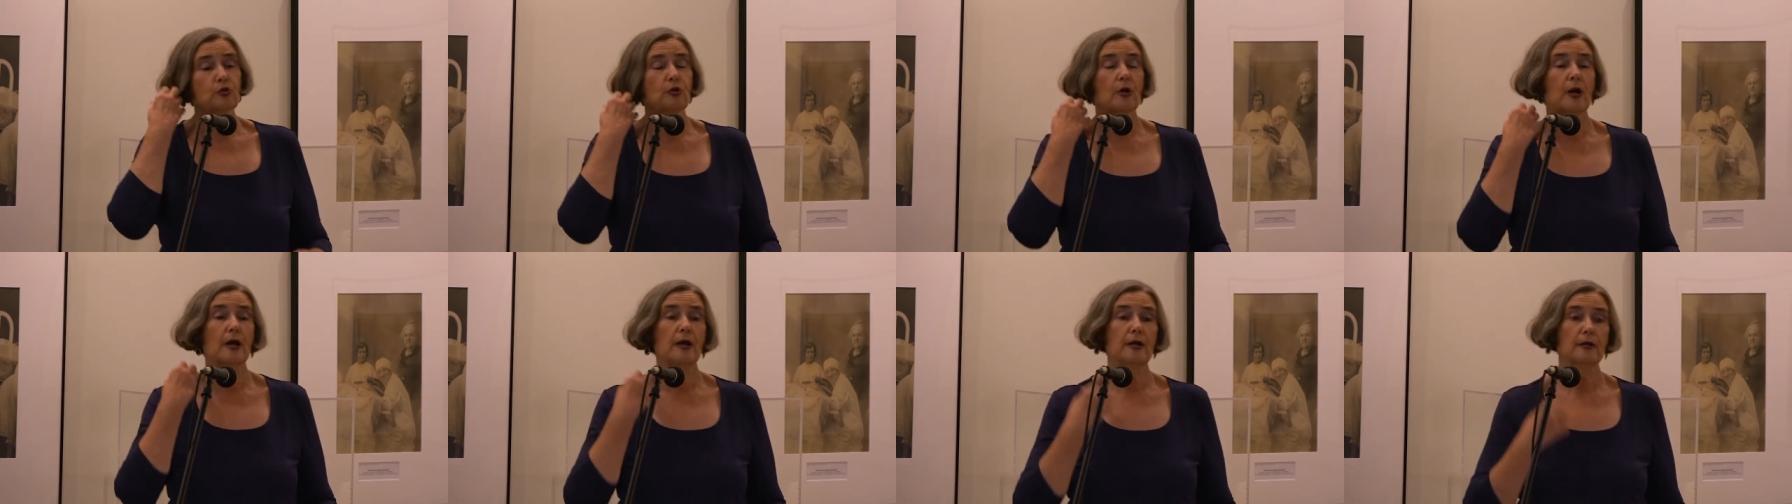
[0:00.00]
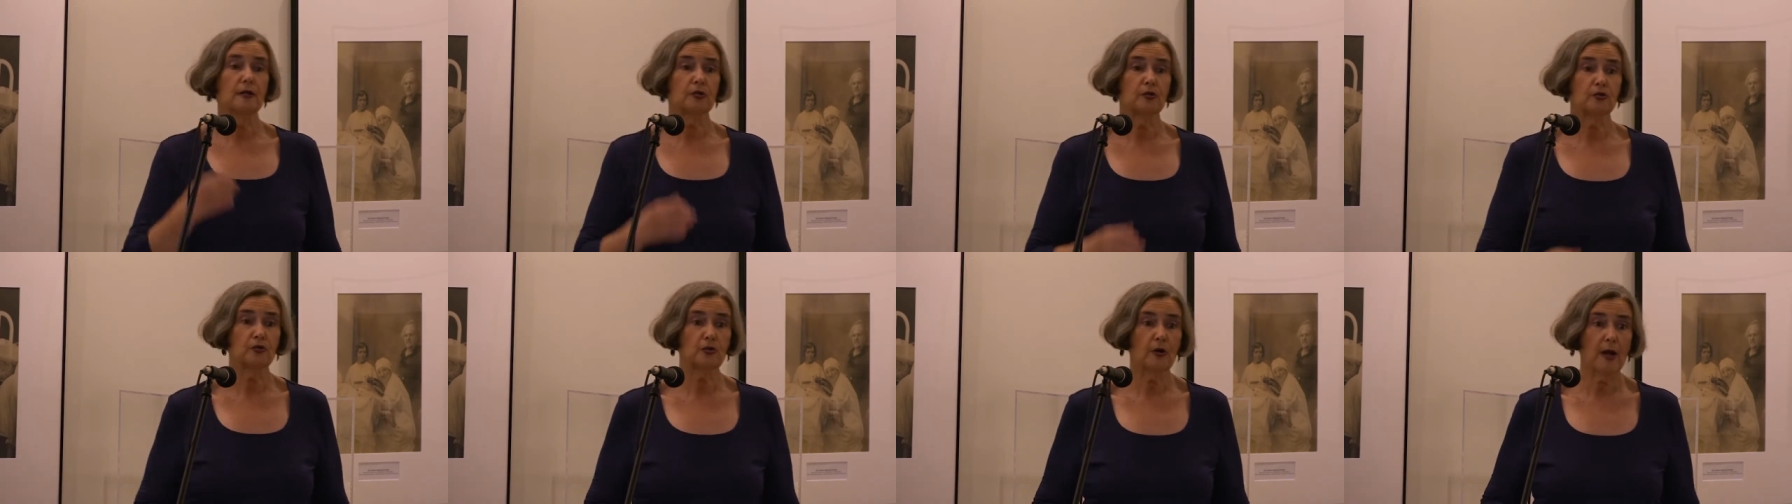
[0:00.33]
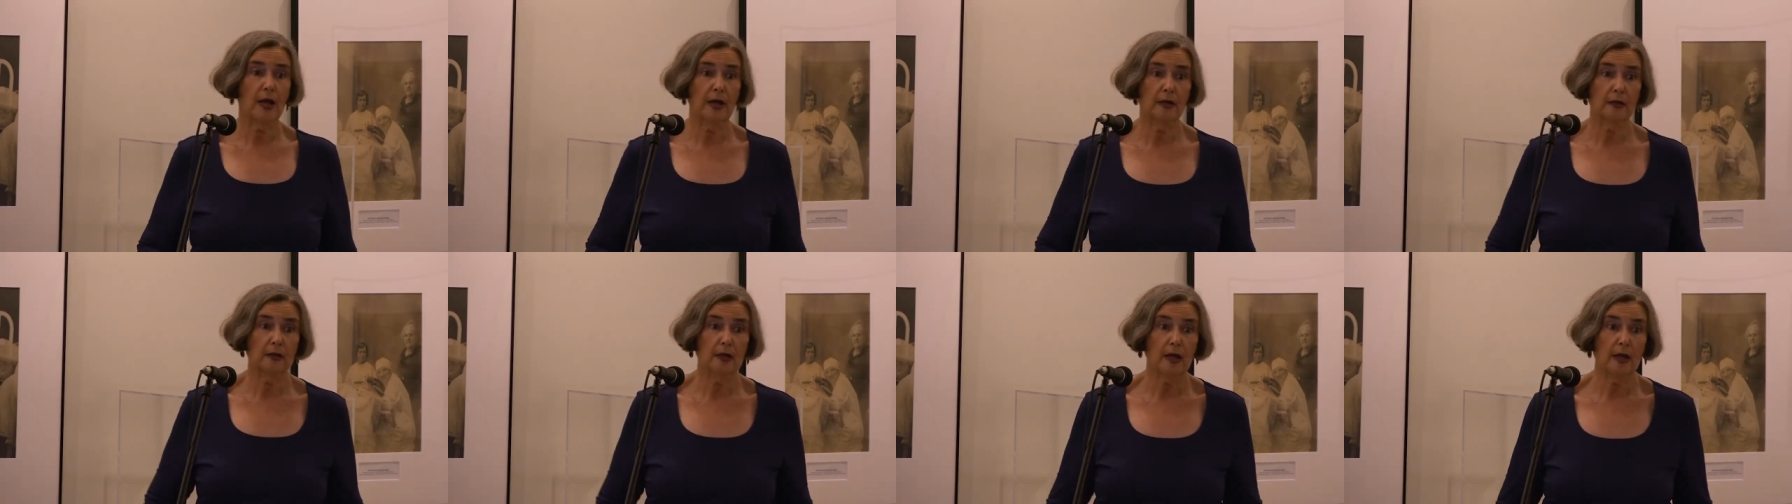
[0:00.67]
trying to
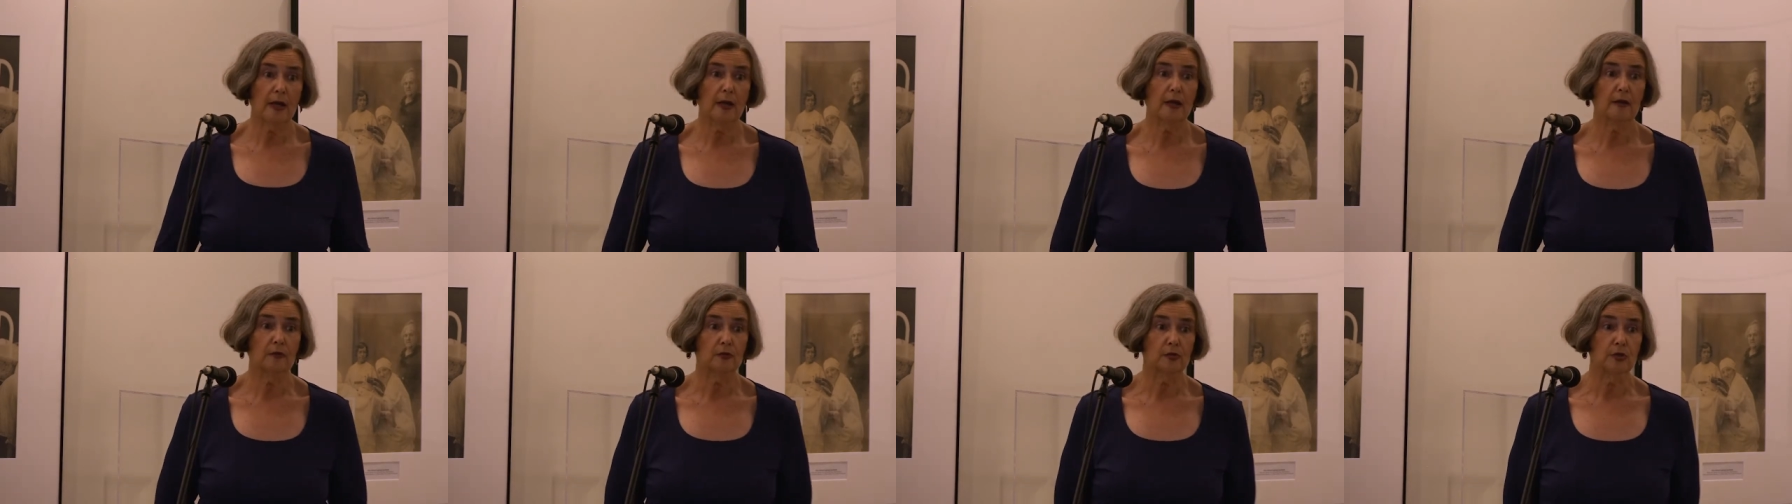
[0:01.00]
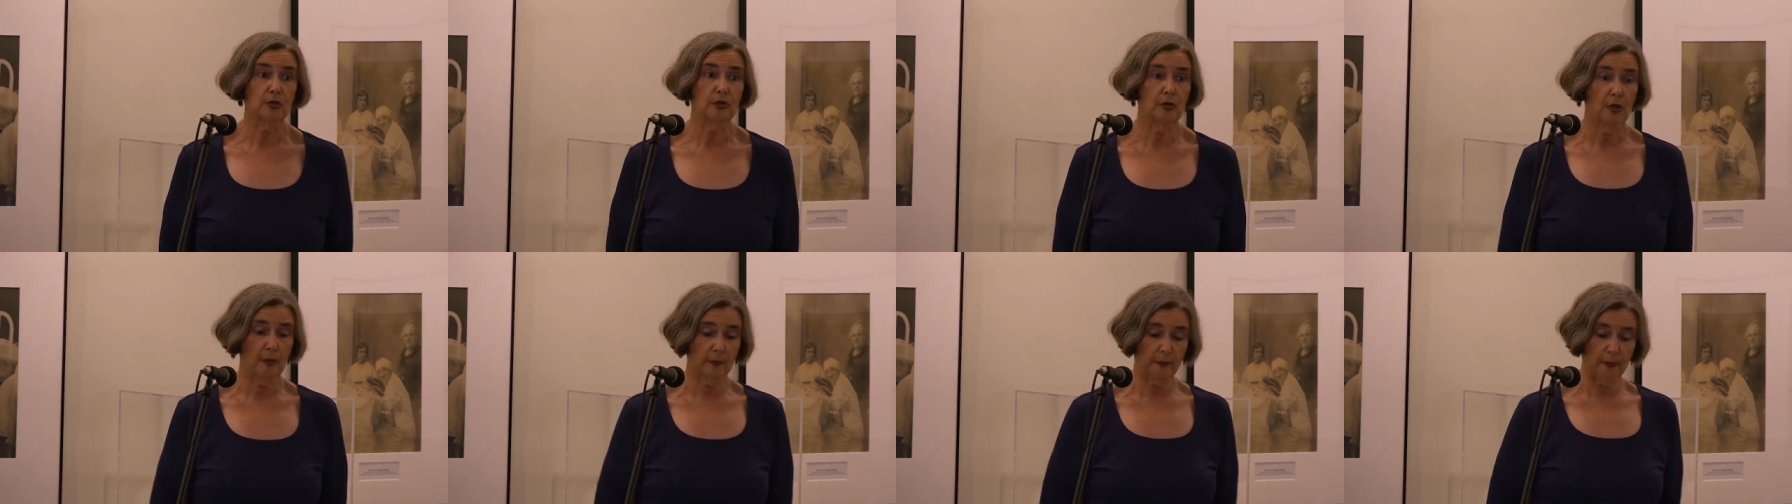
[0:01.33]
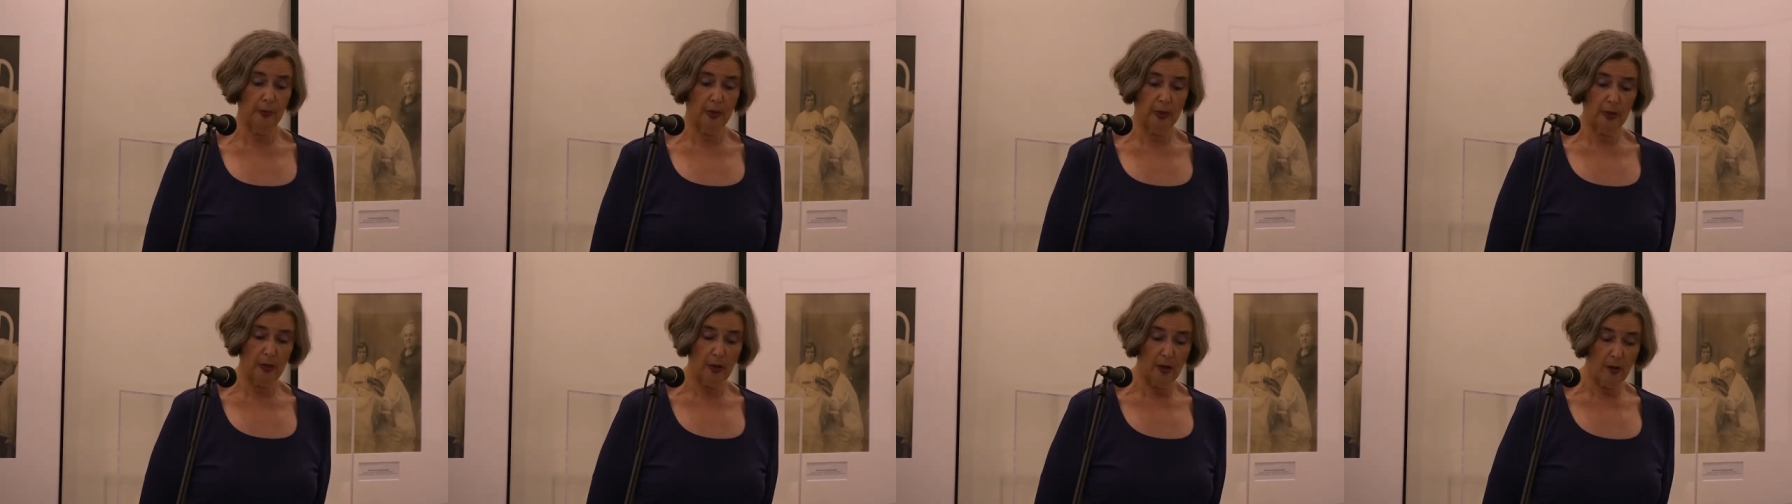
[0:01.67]
track down
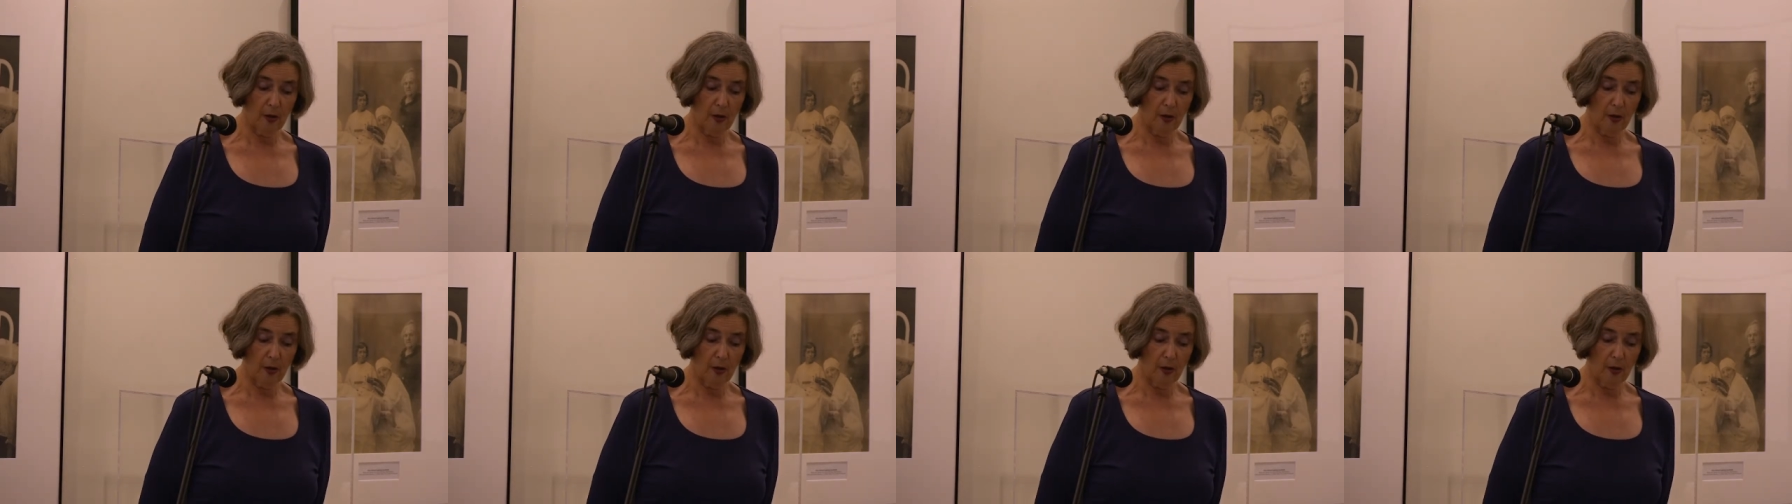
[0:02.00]
something